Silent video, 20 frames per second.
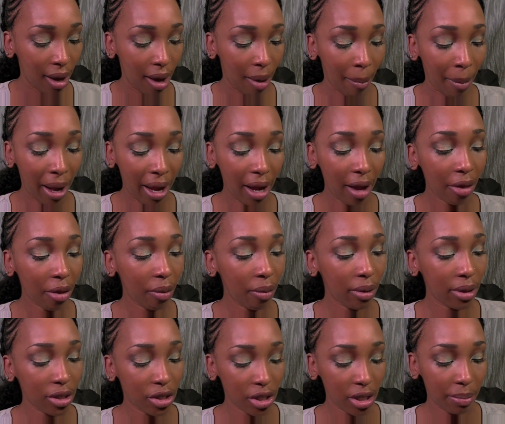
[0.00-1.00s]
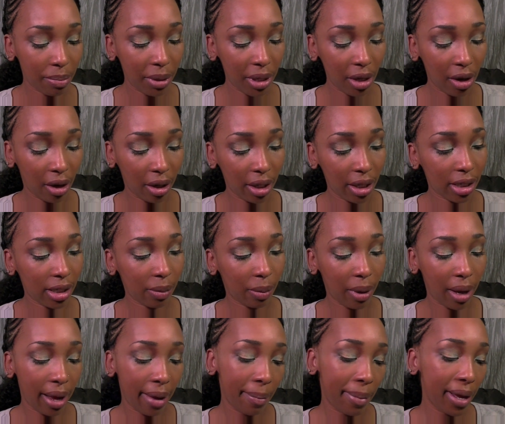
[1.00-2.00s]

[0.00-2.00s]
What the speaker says: my other one should be on its way.